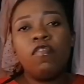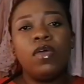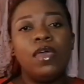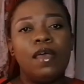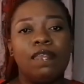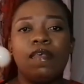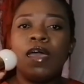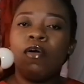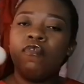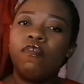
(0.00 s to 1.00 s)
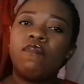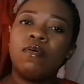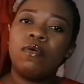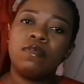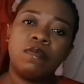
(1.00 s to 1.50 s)
So yes, I also
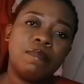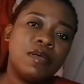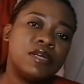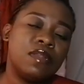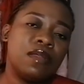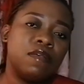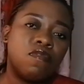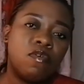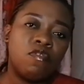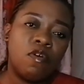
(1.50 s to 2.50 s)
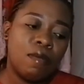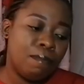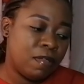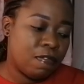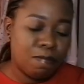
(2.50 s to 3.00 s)
forgot to mention that it's also a
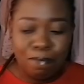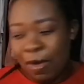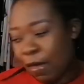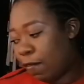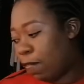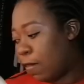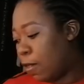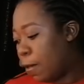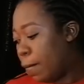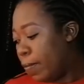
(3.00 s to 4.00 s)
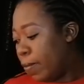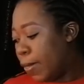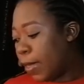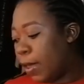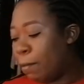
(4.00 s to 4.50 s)
bit spicy,
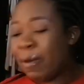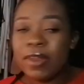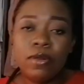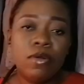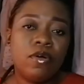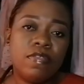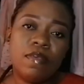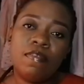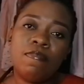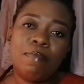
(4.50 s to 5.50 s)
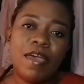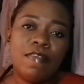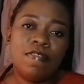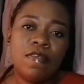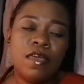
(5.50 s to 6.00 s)
but not
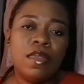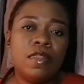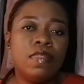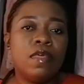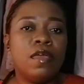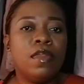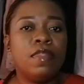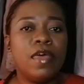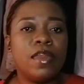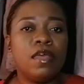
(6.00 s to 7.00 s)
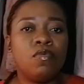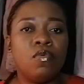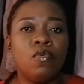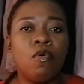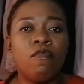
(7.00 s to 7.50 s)
spicy in that it
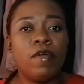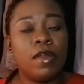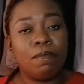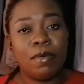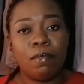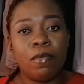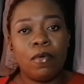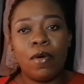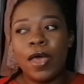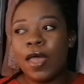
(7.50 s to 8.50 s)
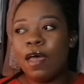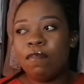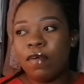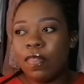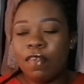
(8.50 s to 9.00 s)
will offend people. I
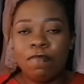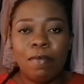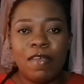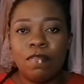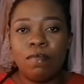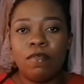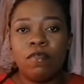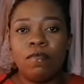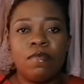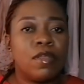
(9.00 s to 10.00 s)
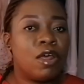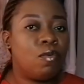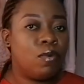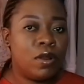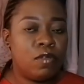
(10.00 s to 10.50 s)
have other spicy perfumes
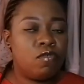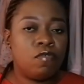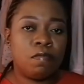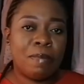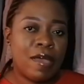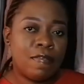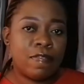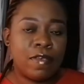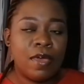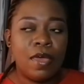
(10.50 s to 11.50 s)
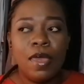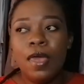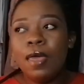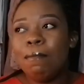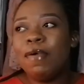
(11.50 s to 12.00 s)
that are really too spicy,
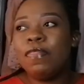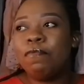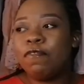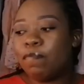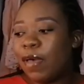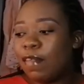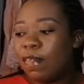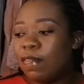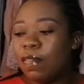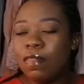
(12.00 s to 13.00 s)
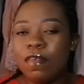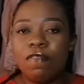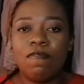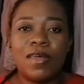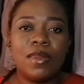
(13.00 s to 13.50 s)
but the spices in
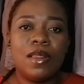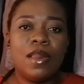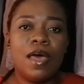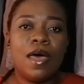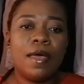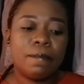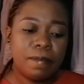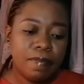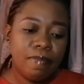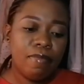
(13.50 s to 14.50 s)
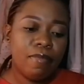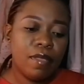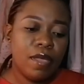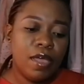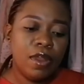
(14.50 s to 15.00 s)
this vanilla
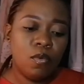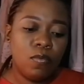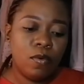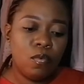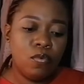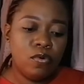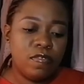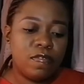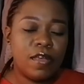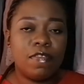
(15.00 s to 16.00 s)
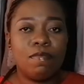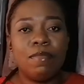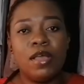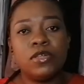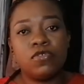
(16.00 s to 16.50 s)
and the woods just
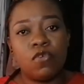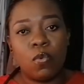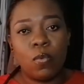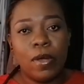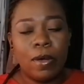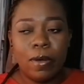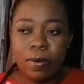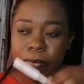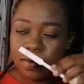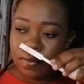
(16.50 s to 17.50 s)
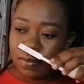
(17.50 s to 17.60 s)
merge so well.